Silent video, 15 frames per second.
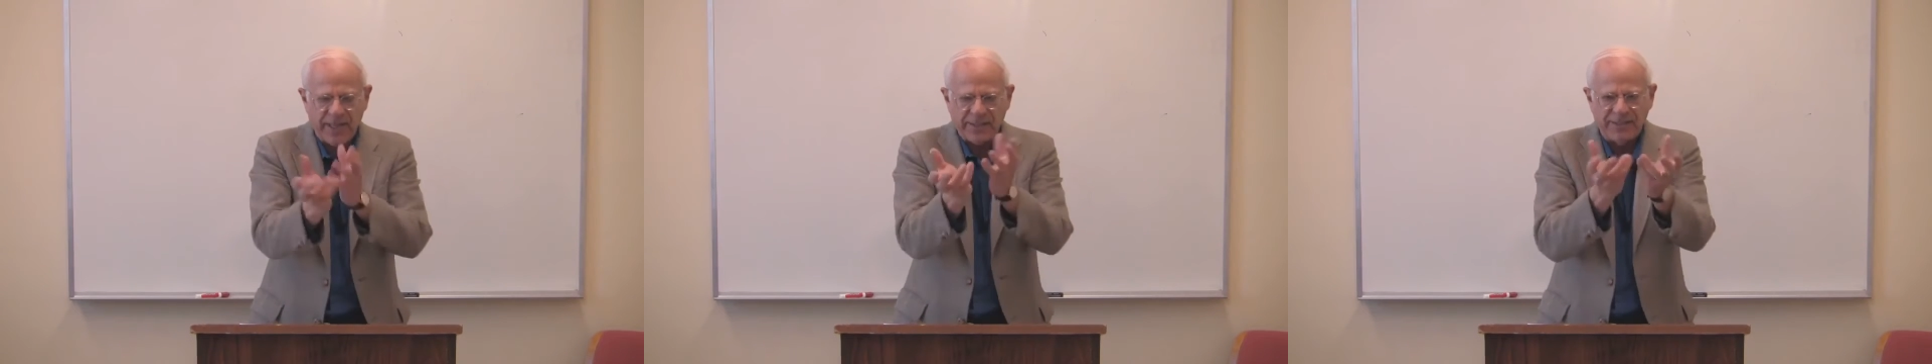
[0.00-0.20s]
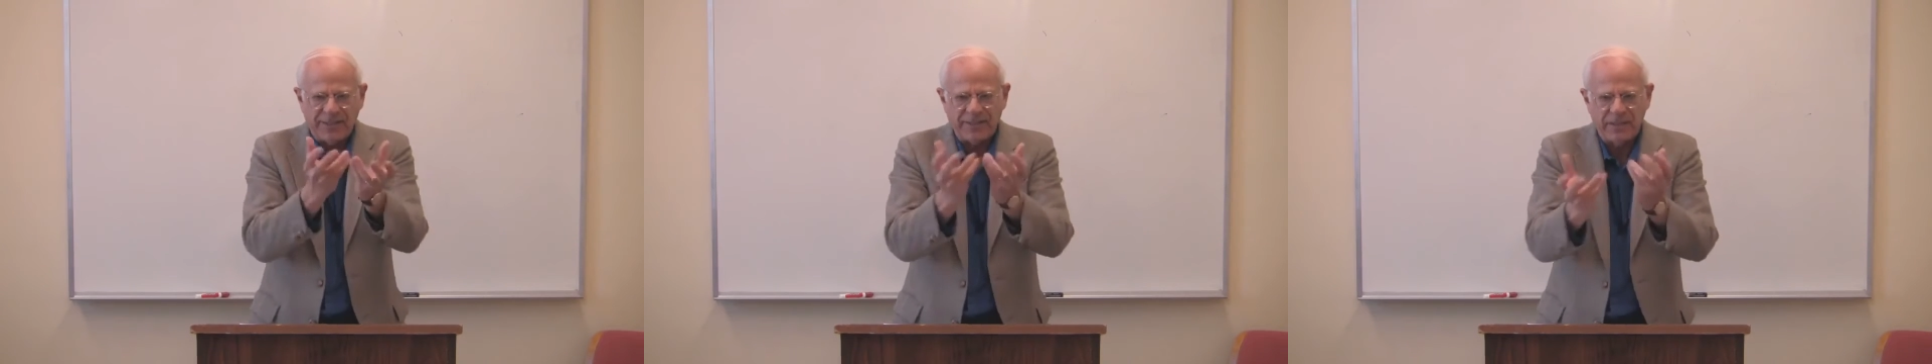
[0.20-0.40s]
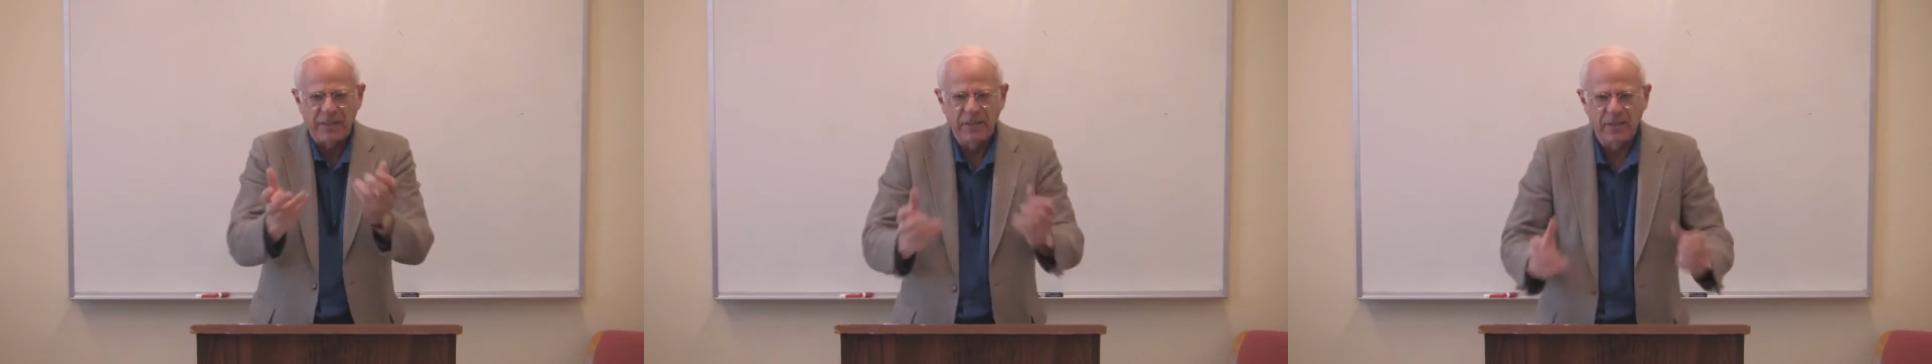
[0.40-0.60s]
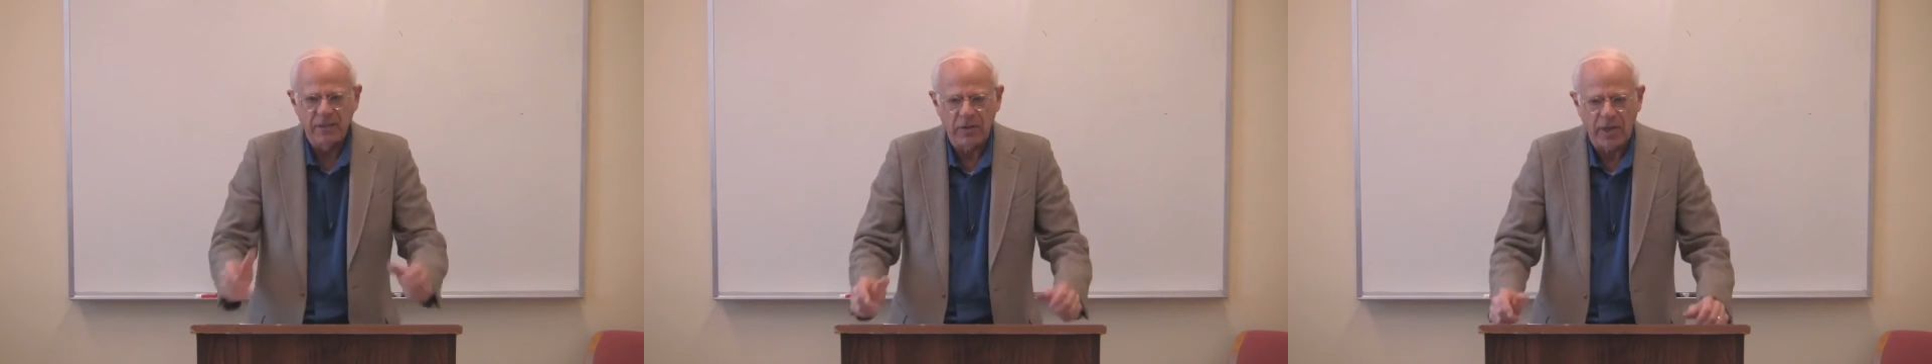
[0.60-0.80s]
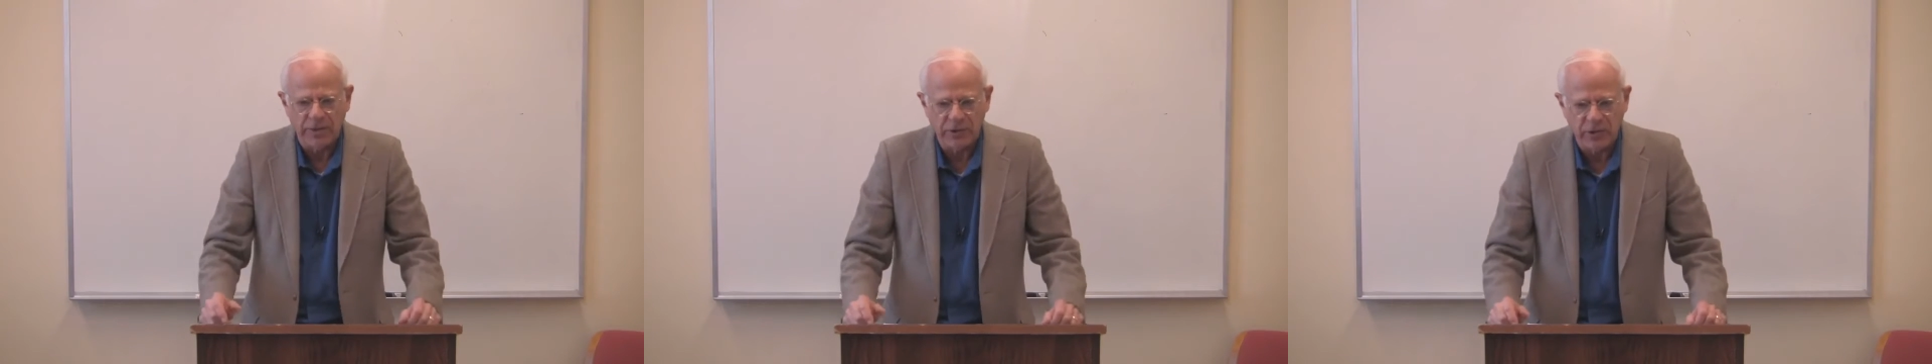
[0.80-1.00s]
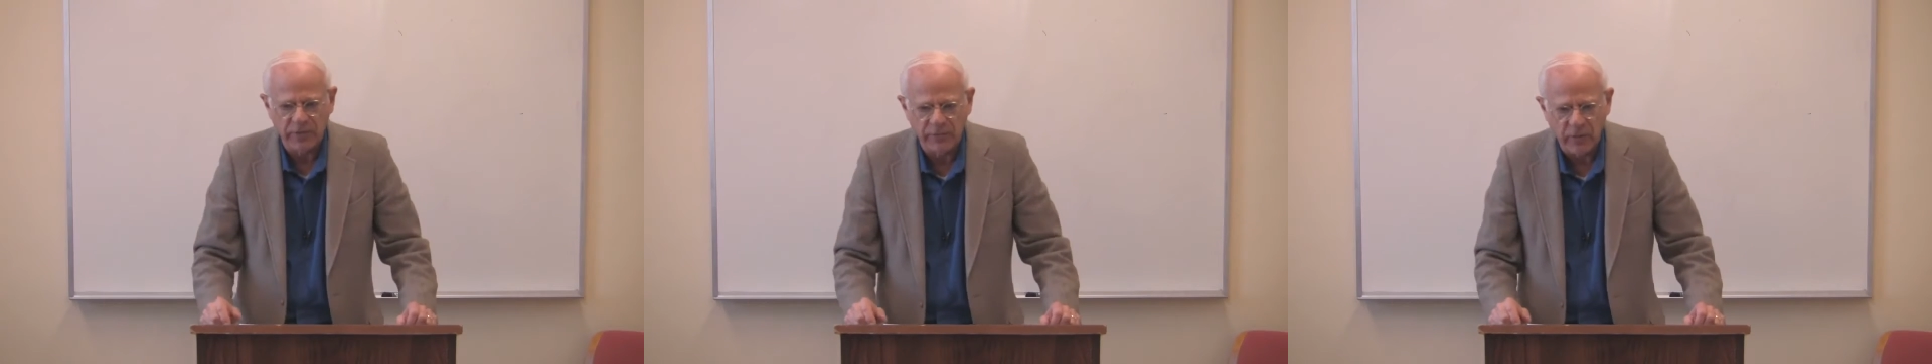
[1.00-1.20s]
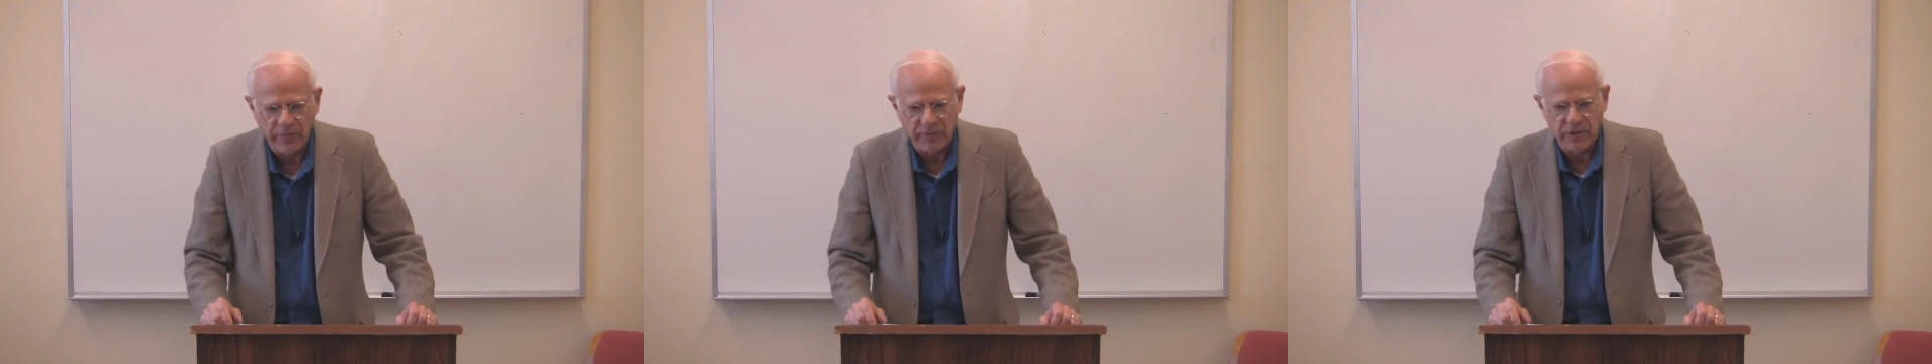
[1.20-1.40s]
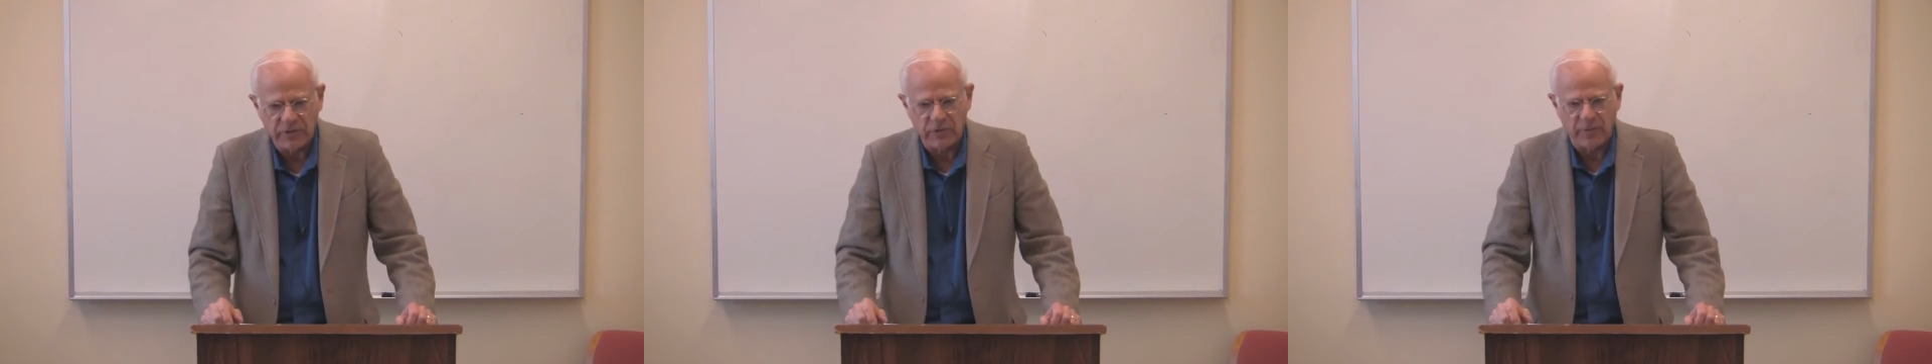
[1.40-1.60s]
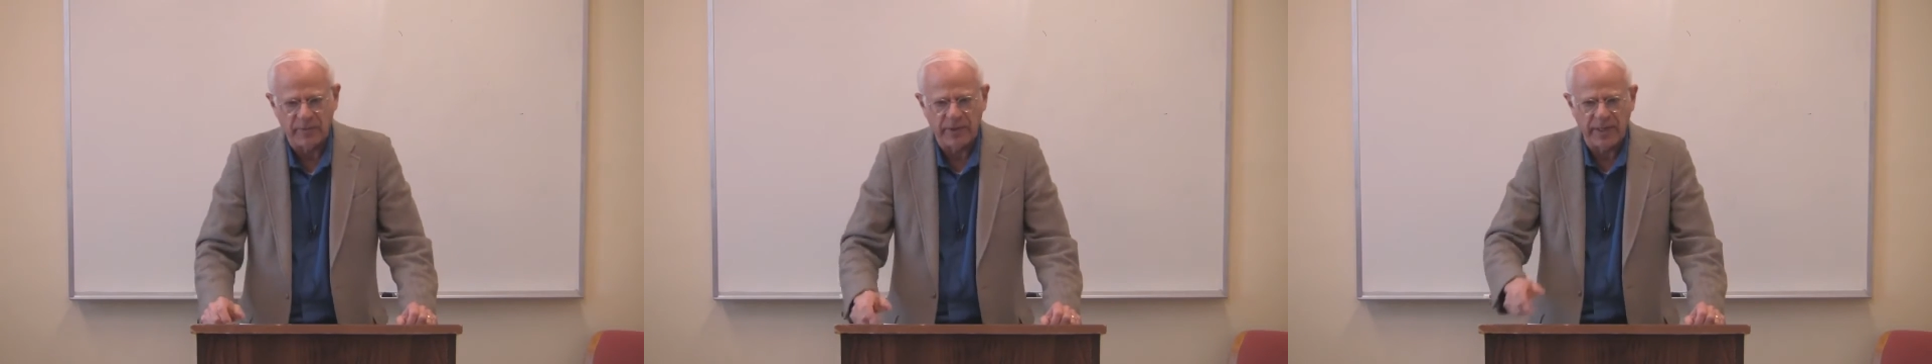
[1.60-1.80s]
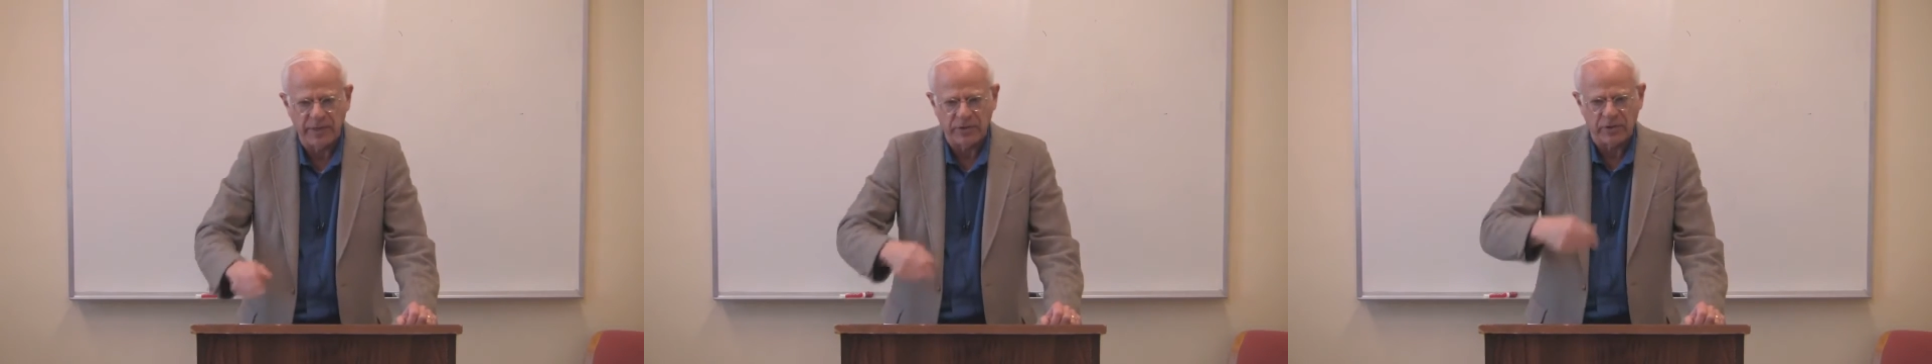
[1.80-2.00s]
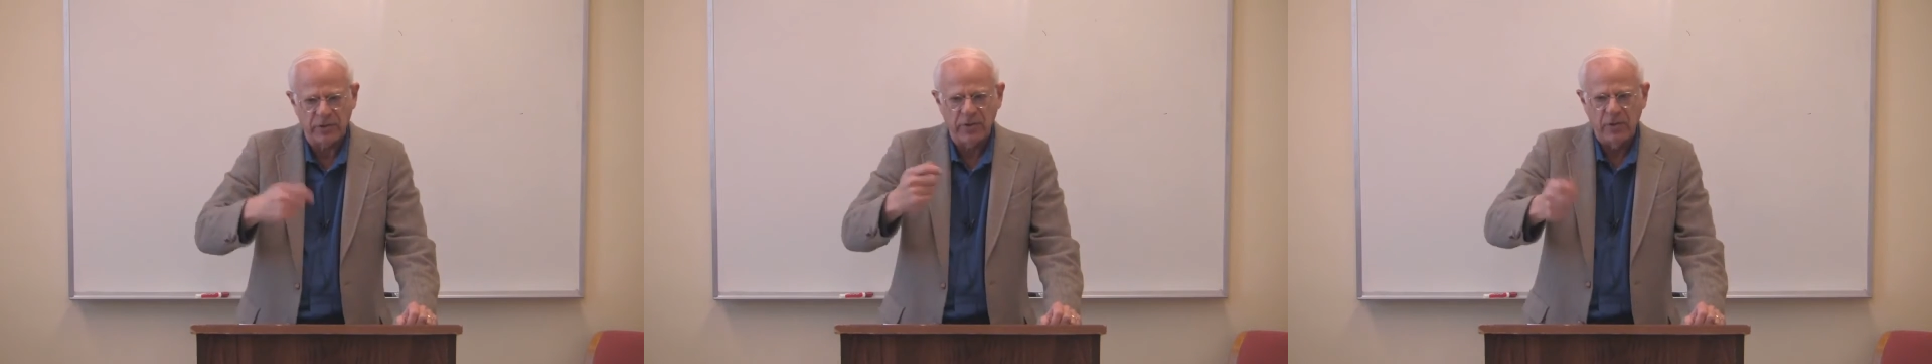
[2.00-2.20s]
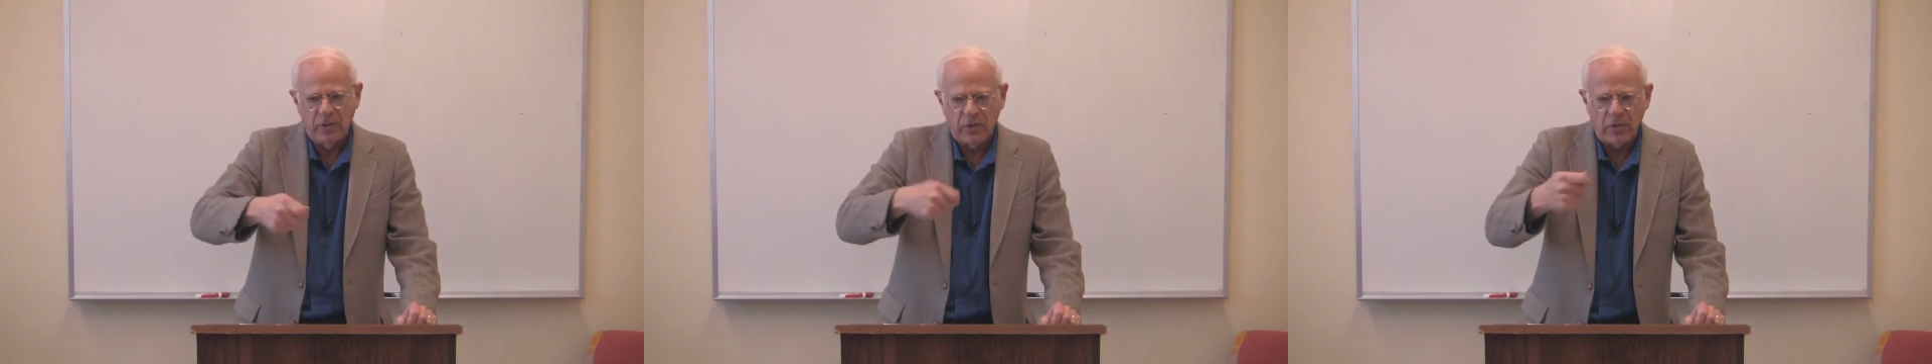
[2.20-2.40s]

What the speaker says: That's this logic of overdetermination,